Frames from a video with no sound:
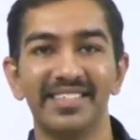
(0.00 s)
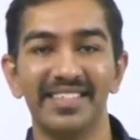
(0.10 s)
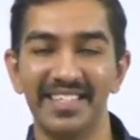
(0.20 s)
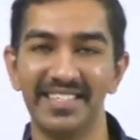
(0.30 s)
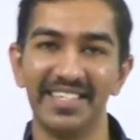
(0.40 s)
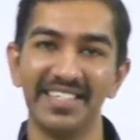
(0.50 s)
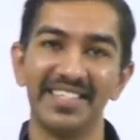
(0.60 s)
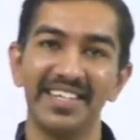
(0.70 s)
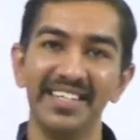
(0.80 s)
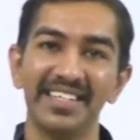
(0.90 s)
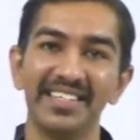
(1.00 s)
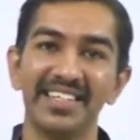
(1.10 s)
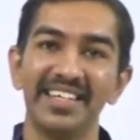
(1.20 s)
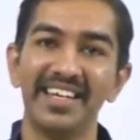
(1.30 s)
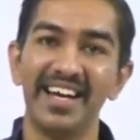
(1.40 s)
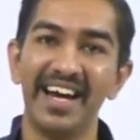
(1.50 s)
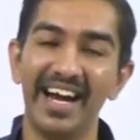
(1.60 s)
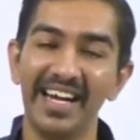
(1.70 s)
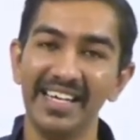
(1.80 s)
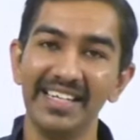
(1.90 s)
Yes, that is right.
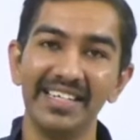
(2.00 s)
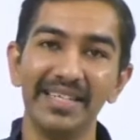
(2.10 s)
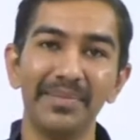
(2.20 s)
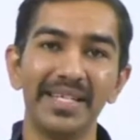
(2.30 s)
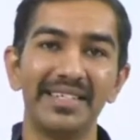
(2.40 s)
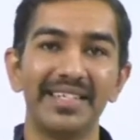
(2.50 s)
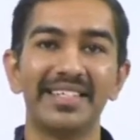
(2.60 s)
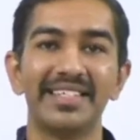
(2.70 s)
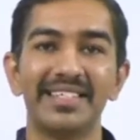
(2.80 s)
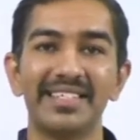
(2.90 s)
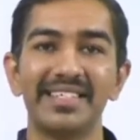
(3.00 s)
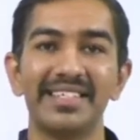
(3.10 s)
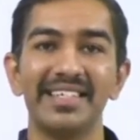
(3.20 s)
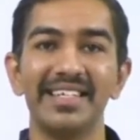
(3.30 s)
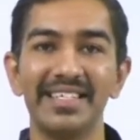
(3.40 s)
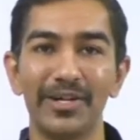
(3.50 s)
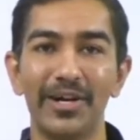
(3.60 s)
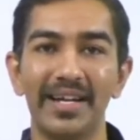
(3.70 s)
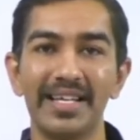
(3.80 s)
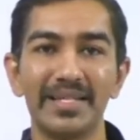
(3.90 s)
Identity matrix is
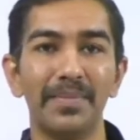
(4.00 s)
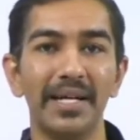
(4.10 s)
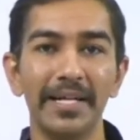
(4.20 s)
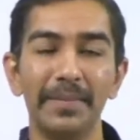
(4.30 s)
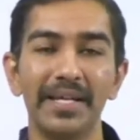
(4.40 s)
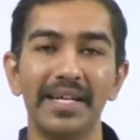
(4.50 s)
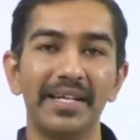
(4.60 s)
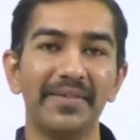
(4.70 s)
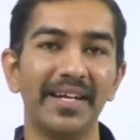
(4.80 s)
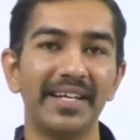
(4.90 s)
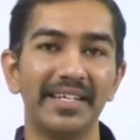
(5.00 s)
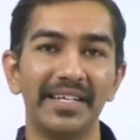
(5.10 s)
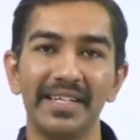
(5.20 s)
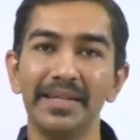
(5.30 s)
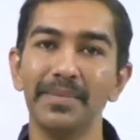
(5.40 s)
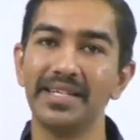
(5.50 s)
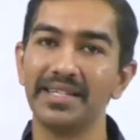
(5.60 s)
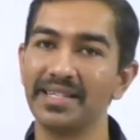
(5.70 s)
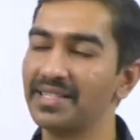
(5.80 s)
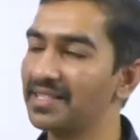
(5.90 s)
called as multiplicative identity in
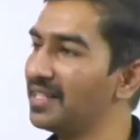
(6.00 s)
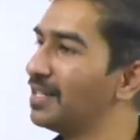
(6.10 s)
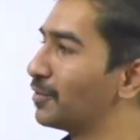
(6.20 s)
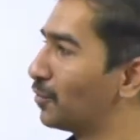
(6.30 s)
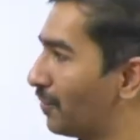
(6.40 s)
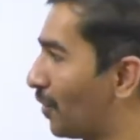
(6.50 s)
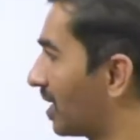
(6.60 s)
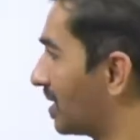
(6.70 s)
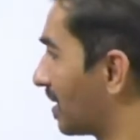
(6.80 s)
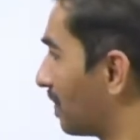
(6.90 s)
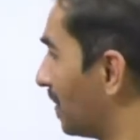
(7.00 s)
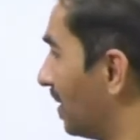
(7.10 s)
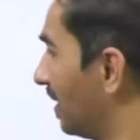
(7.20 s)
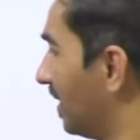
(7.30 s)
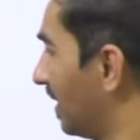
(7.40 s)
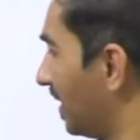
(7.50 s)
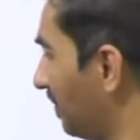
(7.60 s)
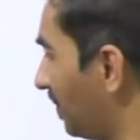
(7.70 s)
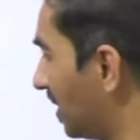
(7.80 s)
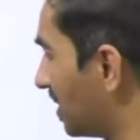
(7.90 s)
matrix. So for example,
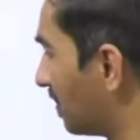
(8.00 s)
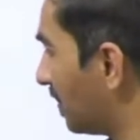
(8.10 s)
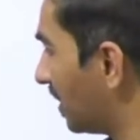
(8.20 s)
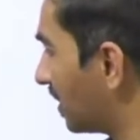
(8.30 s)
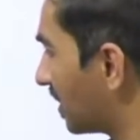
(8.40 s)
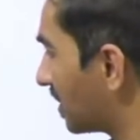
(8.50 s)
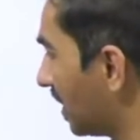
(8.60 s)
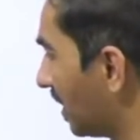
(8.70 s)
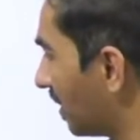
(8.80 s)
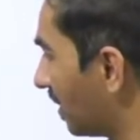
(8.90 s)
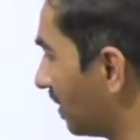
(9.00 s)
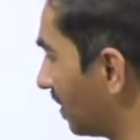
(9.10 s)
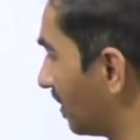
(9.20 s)
if there is a matrix A